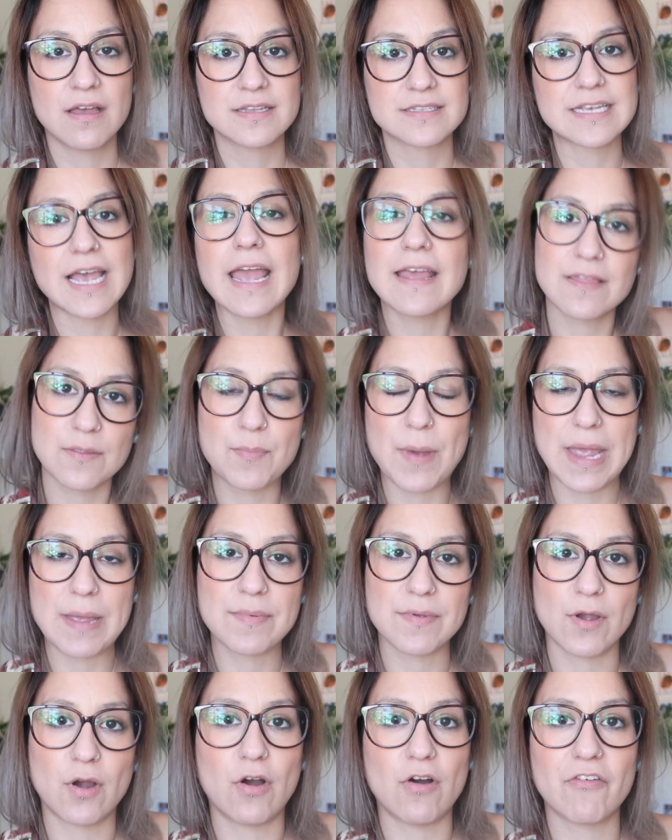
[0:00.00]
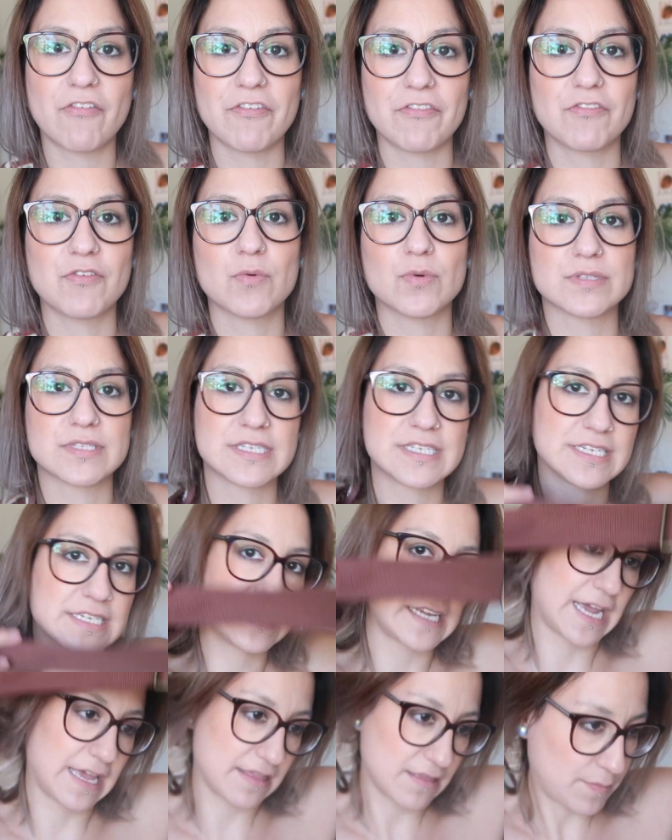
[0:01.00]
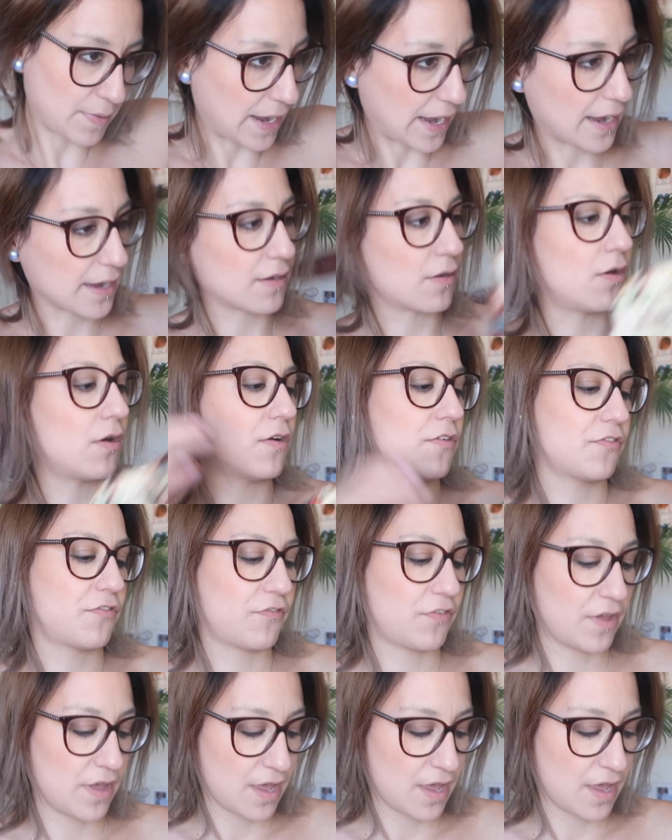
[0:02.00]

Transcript: take the baby off if you wanted to take the bag off.